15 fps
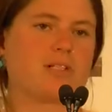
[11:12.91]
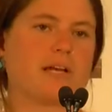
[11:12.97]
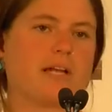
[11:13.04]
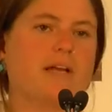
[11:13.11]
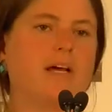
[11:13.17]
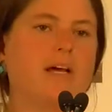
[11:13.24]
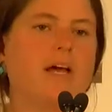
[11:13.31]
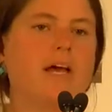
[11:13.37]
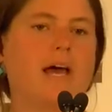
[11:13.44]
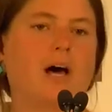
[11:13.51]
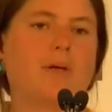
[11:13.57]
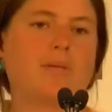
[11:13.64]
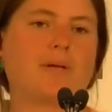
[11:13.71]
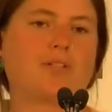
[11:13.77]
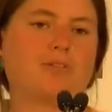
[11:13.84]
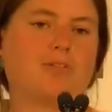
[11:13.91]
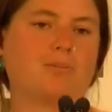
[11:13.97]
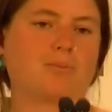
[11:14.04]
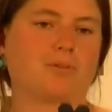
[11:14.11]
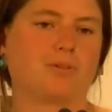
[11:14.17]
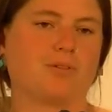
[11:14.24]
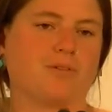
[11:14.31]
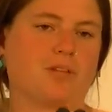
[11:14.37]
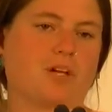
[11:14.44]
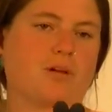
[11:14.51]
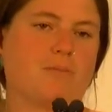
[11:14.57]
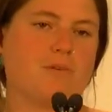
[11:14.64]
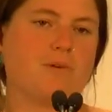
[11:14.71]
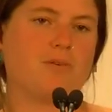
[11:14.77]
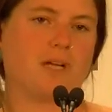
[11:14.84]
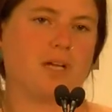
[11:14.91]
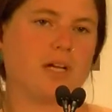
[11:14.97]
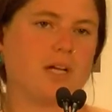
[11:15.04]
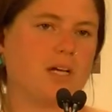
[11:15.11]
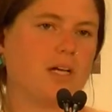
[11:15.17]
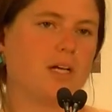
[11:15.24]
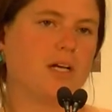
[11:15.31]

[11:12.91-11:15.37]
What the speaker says: and helping to improve the community